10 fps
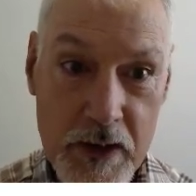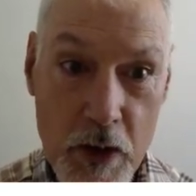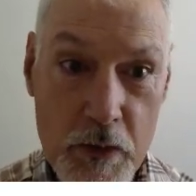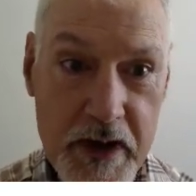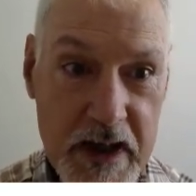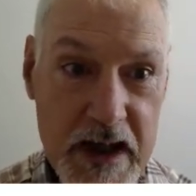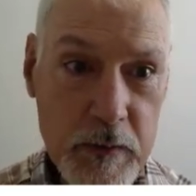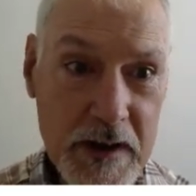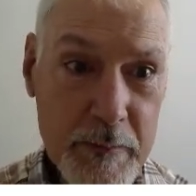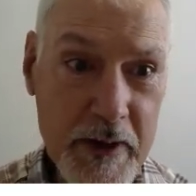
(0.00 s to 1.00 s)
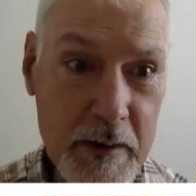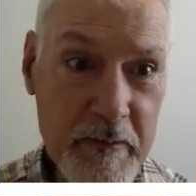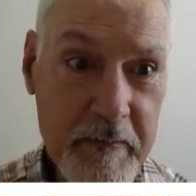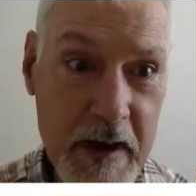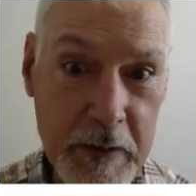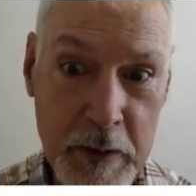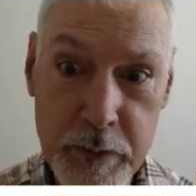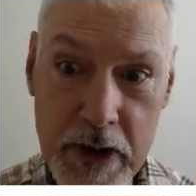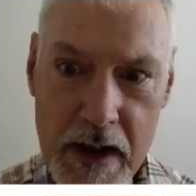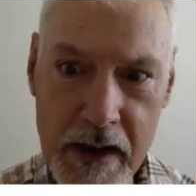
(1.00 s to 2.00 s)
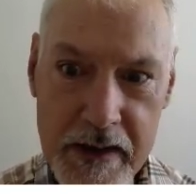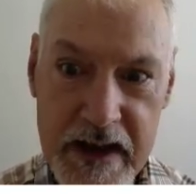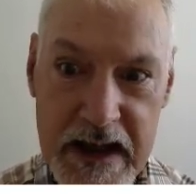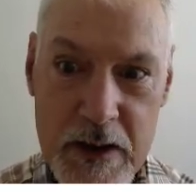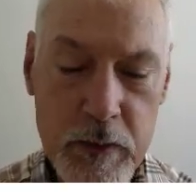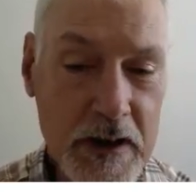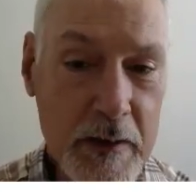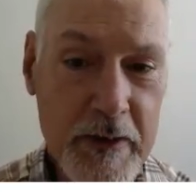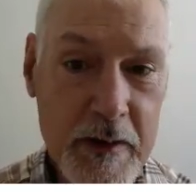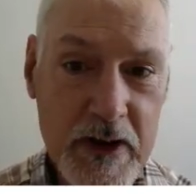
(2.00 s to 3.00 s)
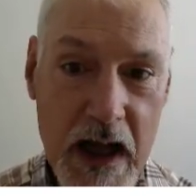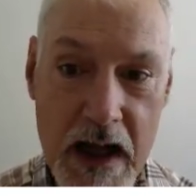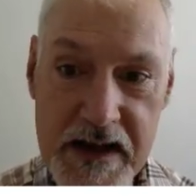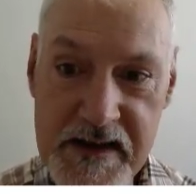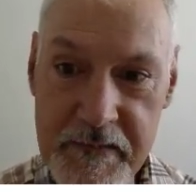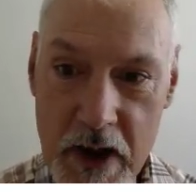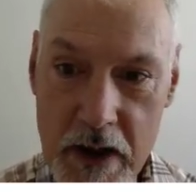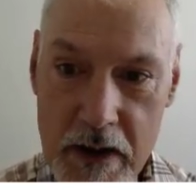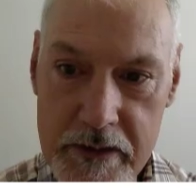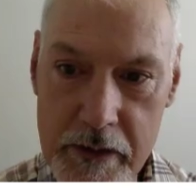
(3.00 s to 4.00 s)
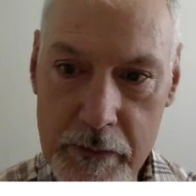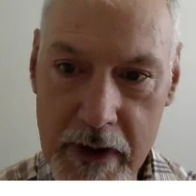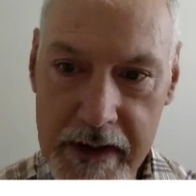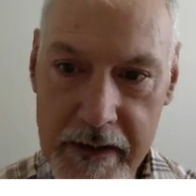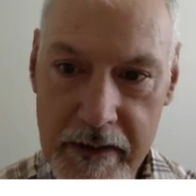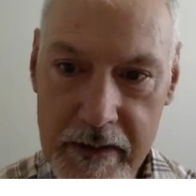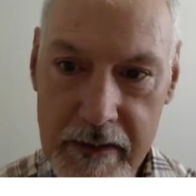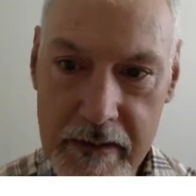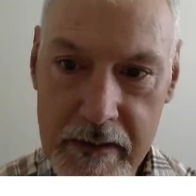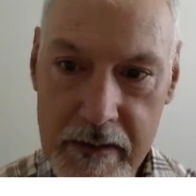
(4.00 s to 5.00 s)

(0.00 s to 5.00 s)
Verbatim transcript: So I know that equilibrium favoring product, the equilibrium lies far to the right.